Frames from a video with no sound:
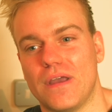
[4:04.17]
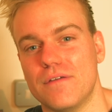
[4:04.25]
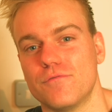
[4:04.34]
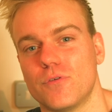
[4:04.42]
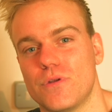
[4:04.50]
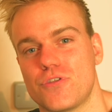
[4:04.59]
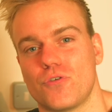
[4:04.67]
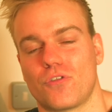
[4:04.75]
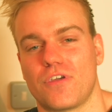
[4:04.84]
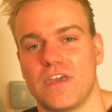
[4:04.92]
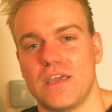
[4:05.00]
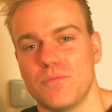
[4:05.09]
influence your
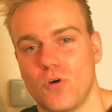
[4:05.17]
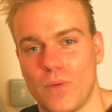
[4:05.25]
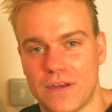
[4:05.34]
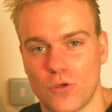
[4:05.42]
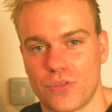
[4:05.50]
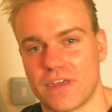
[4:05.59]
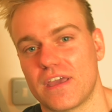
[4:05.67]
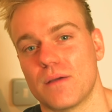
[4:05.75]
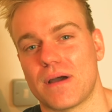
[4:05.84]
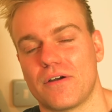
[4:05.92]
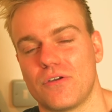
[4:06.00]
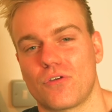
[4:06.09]
team or when you're thinking
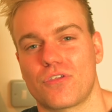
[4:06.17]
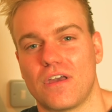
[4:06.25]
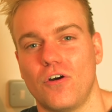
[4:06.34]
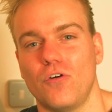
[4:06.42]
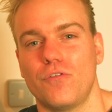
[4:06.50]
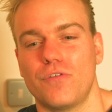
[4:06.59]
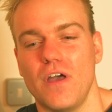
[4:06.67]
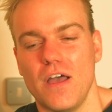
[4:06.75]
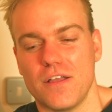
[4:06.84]
about yourself,